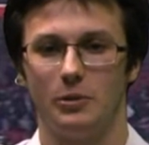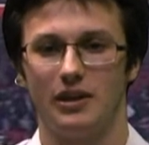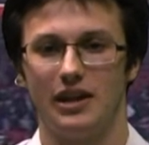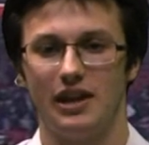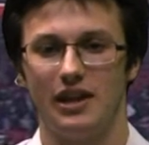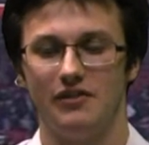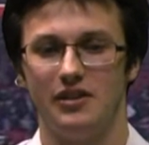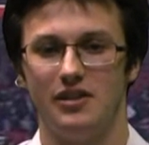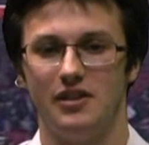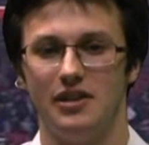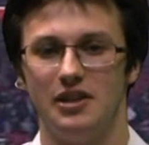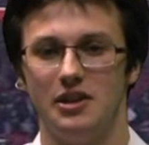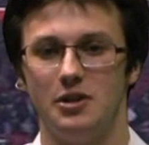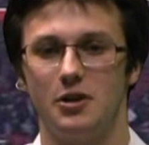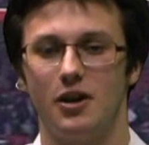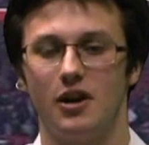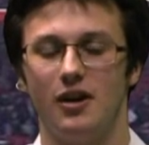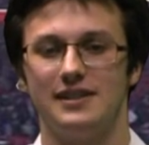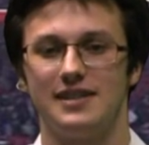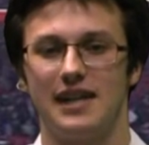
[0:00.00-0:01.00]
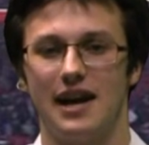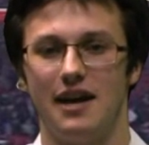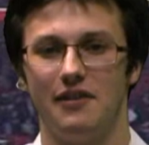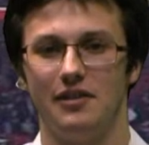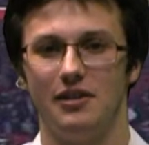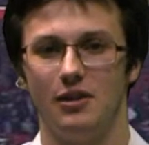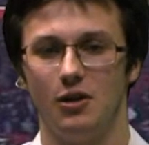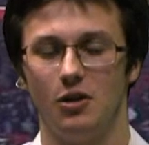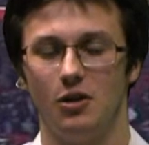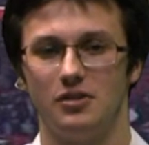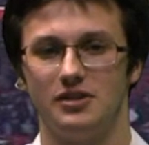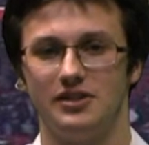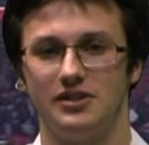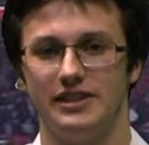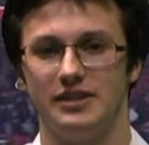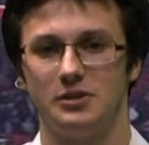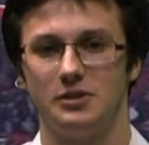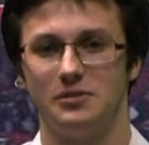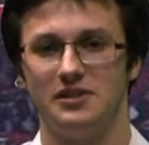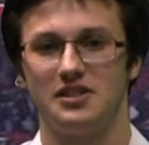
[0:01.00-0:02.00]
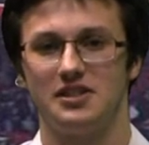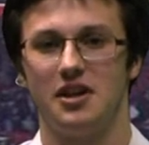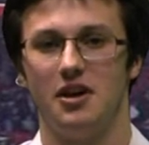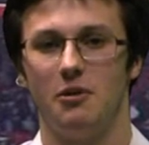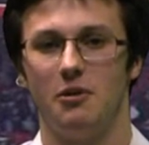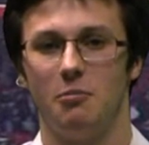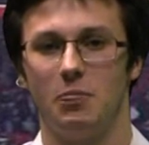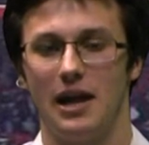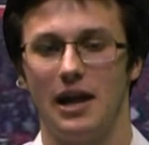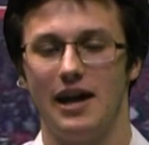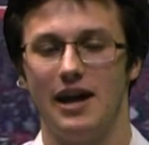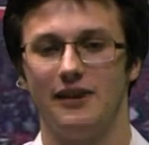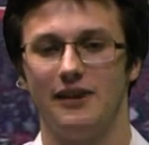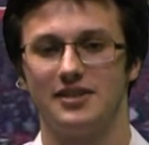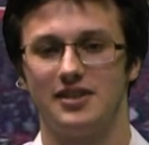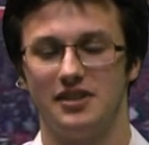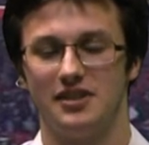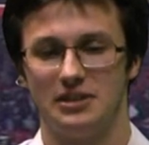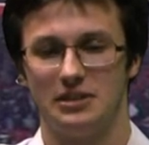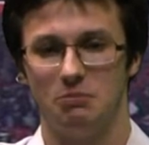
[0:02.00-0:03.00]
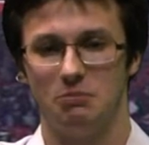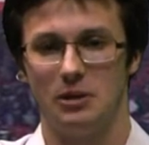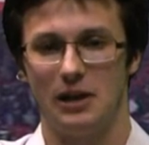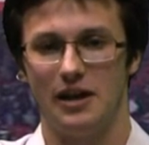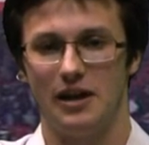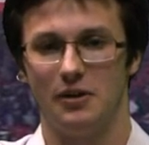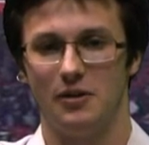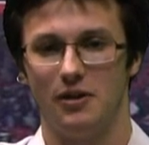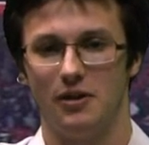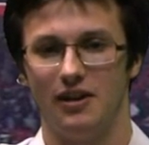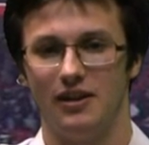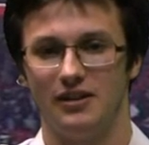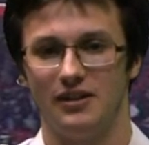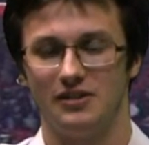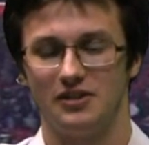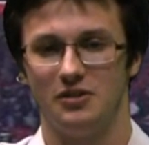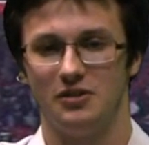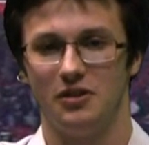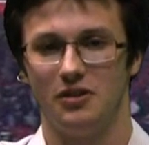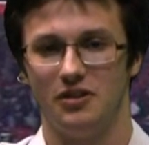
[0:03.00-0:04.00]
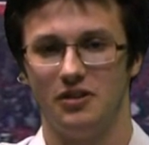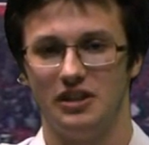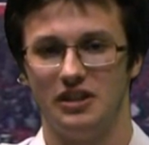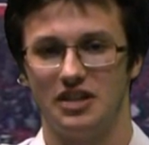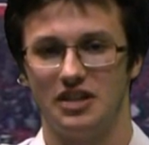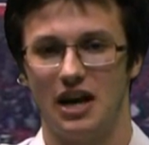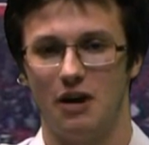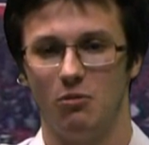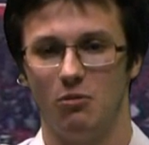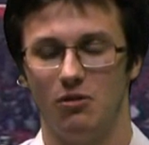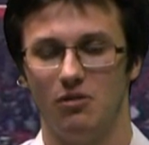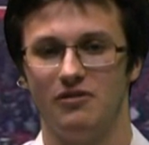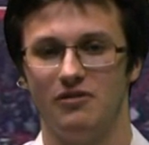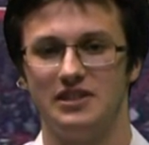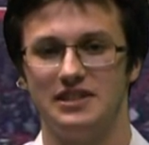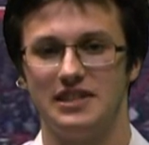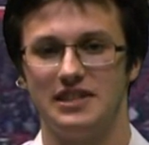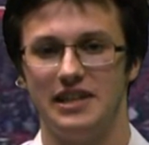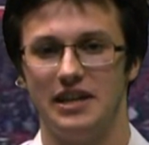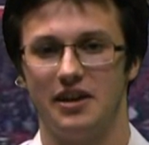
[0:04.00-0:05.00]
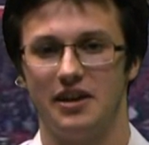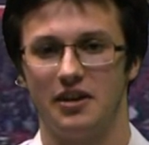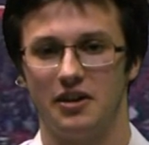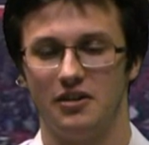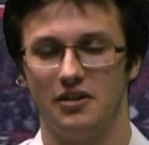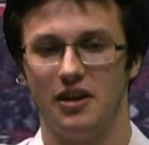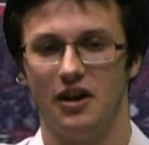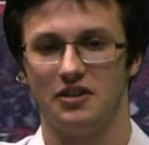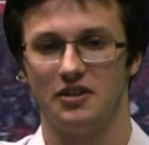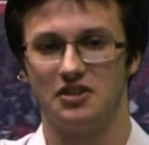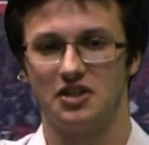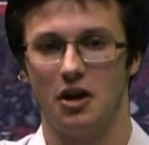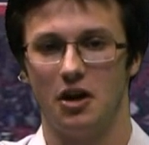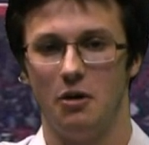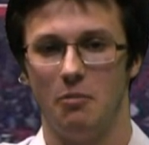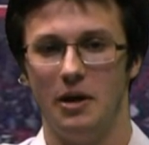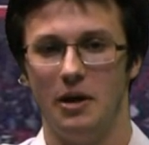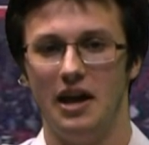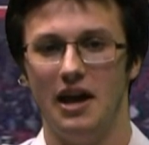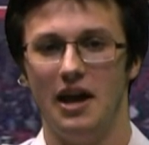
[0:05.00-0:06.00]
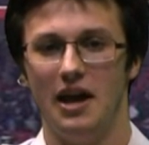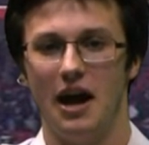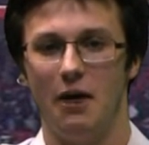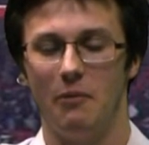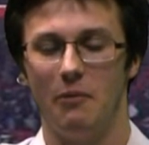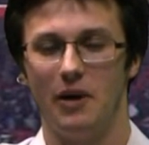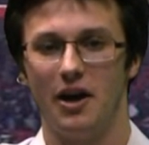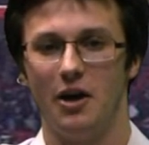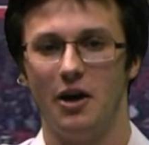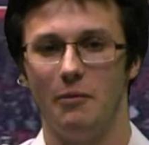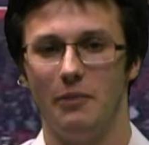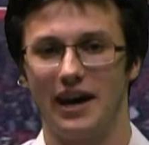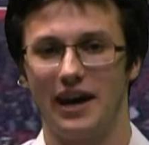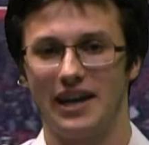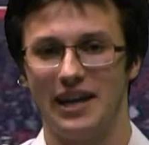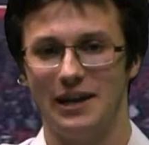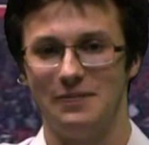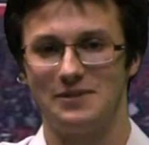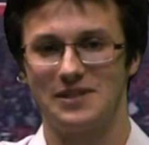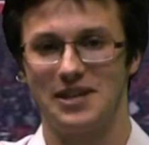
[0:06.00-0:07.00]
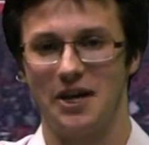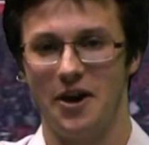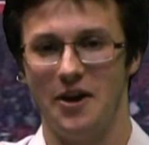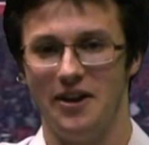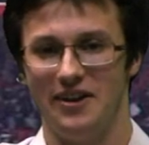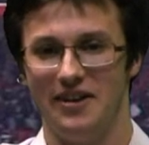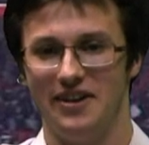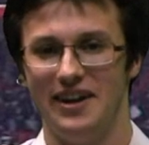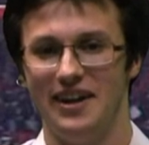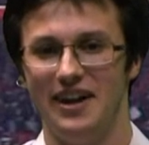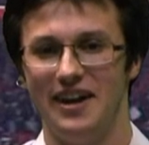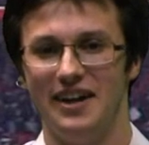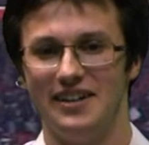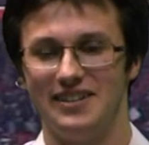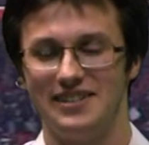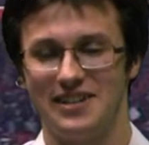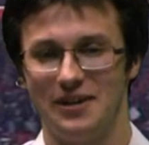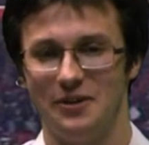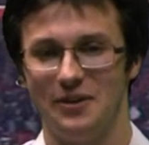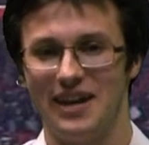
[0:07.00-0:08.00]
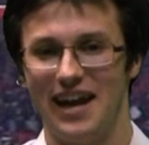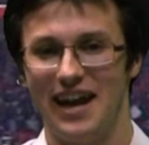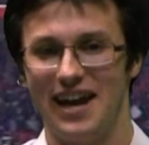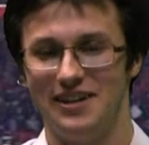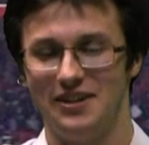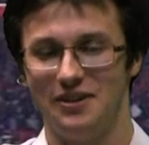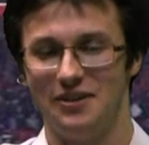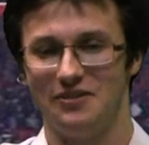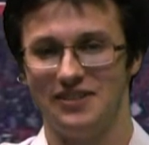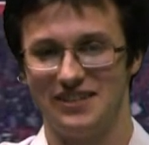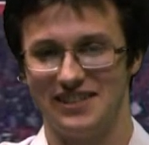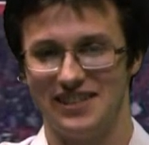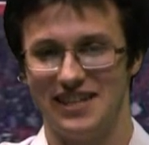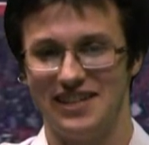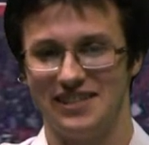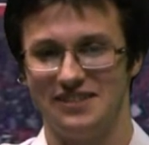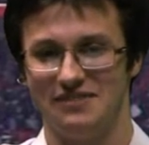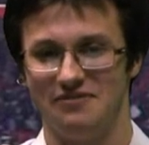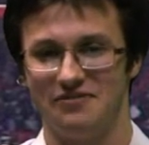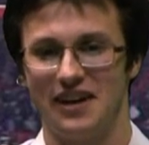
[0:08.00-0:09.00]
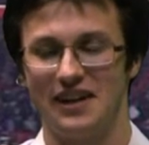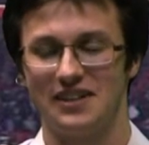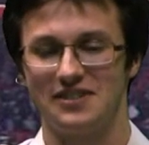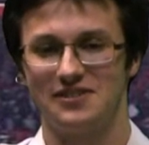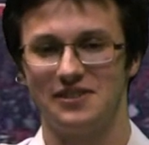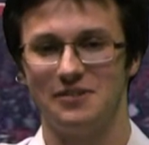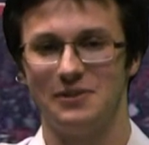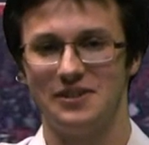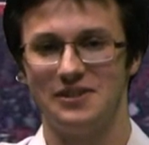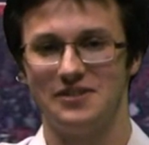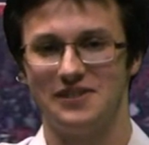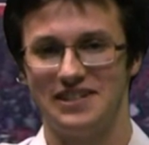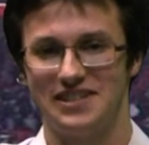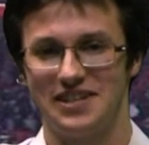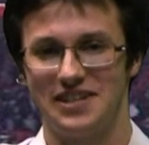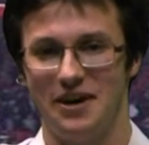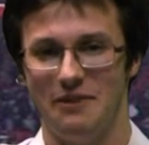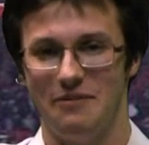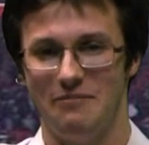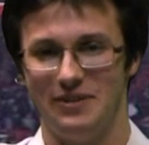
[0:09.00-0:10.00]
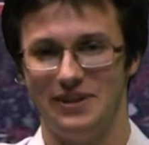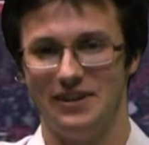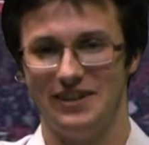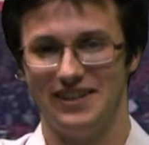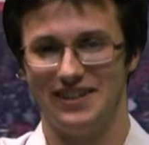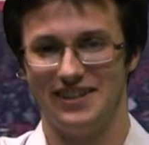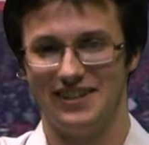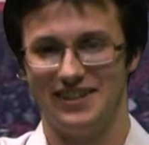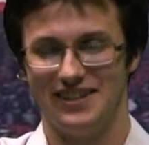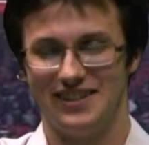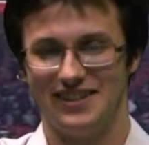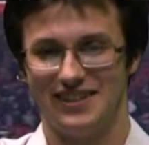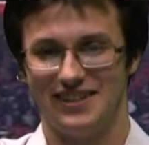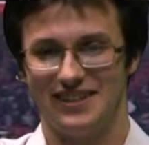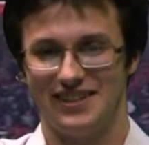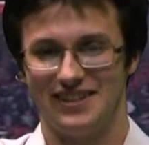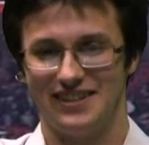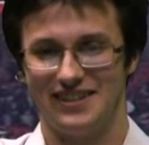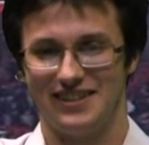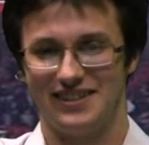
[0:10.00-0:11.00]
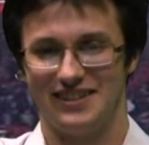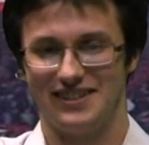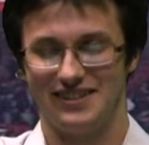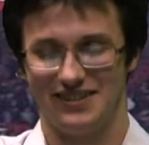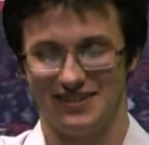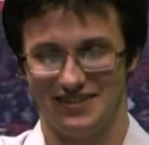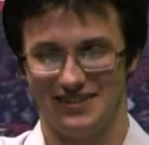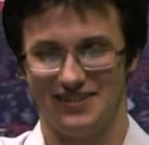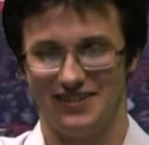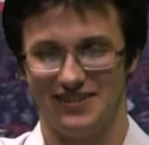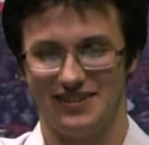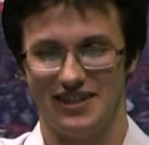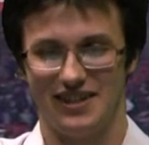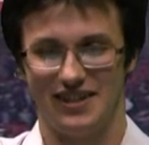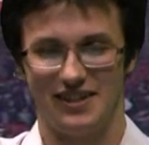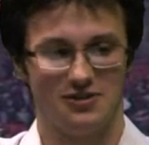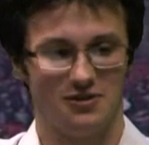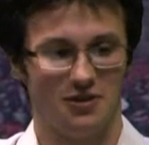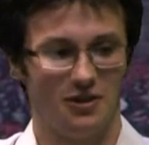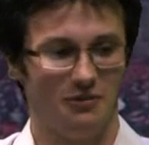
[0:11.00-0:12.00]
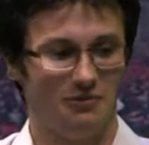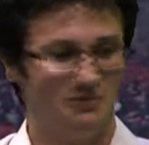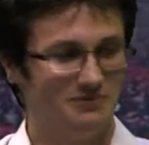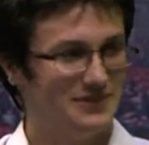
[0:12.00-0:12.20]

Given that you guys haven't lost since we started playing your highlights on Non-League Chat, we're obviously a good luck charm, and we hope that keeps going till the end of the season. Thanks very much for your time. Thank you. Cheers, Michael. Cheers, Rob.